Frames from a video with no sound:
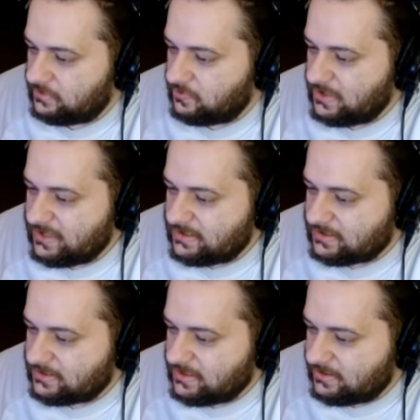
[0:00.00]

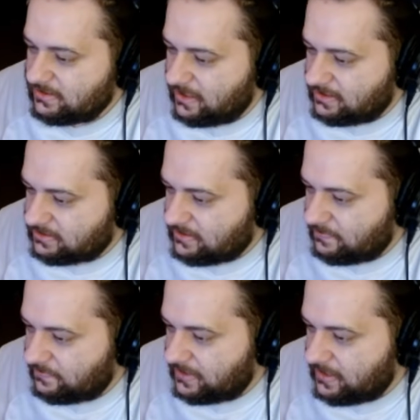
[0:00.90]
2016 Dutch
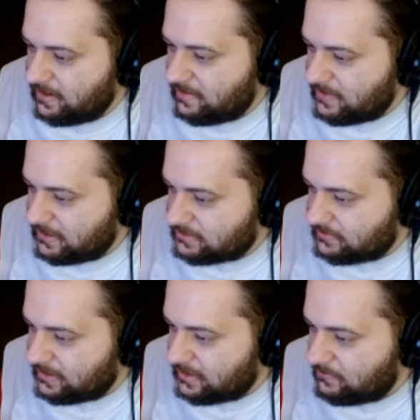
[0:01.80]
company
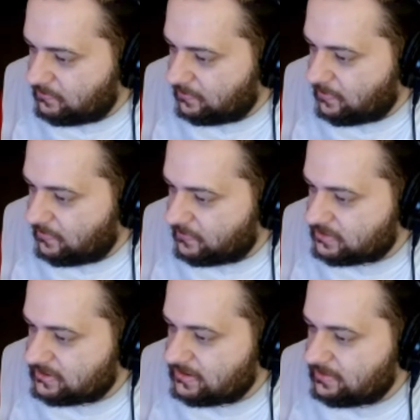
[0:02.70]
MX3D will
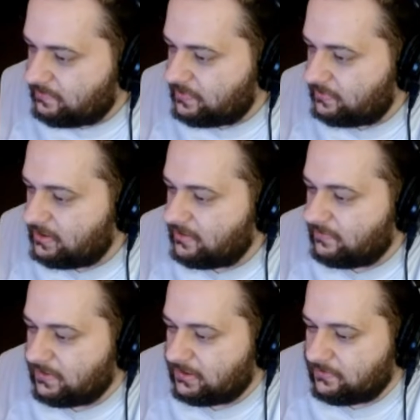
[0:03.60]
oversee the building
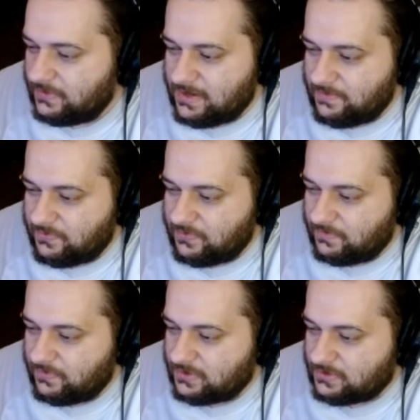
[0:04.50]
of a 3D
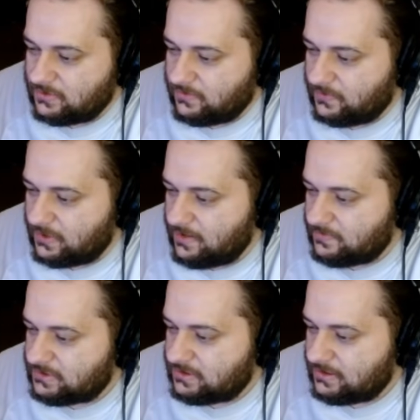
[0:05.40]
printed bridge over an
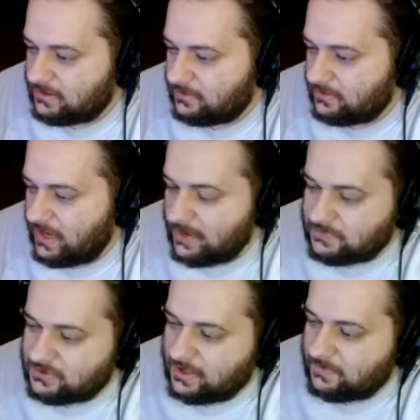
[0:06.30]

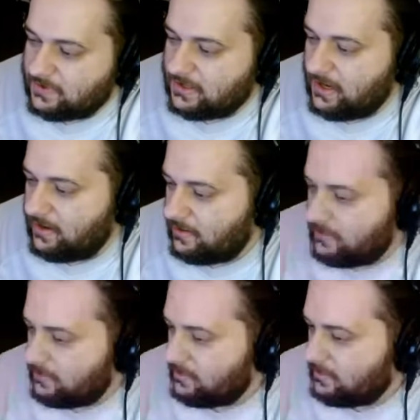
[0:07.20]
Amsterdam
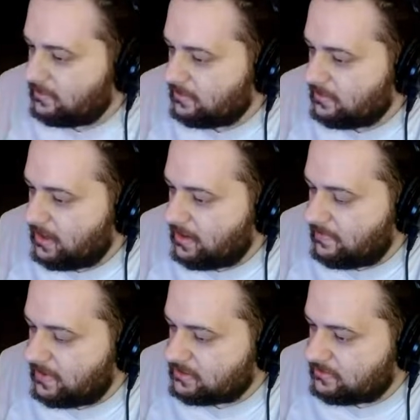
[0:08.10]
canal.
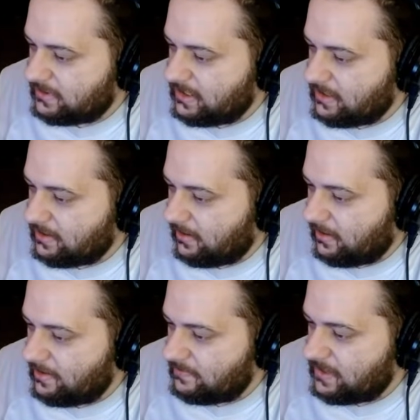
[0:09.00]
MX3D
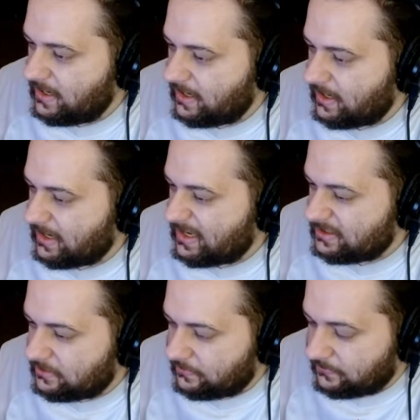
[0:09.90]
claimed they
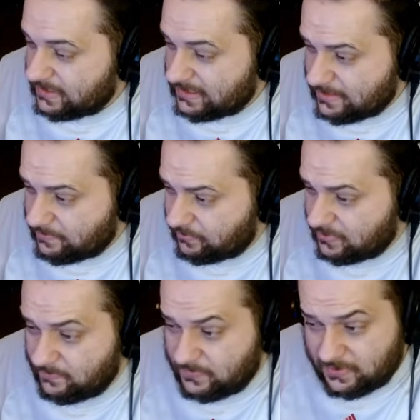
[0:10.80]
can 3D
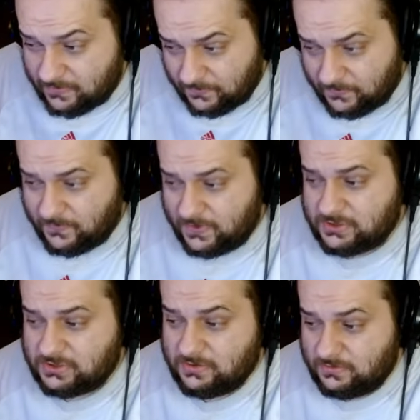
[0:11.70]
print beautiful
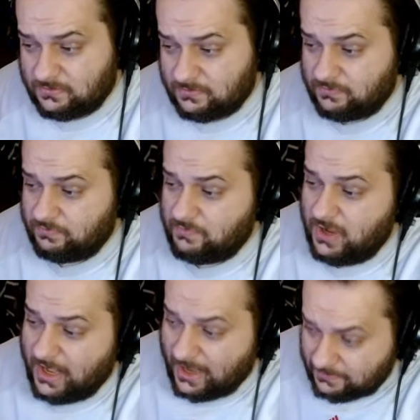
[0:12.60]
functional
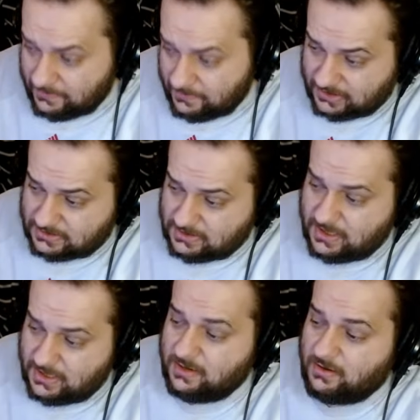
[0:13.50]
objects
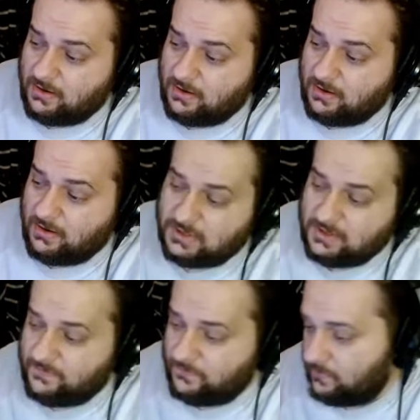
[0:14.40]
in almost
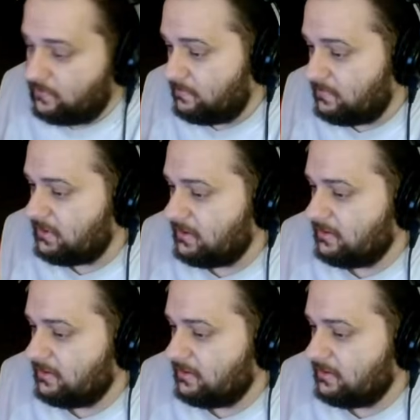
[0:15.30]
any form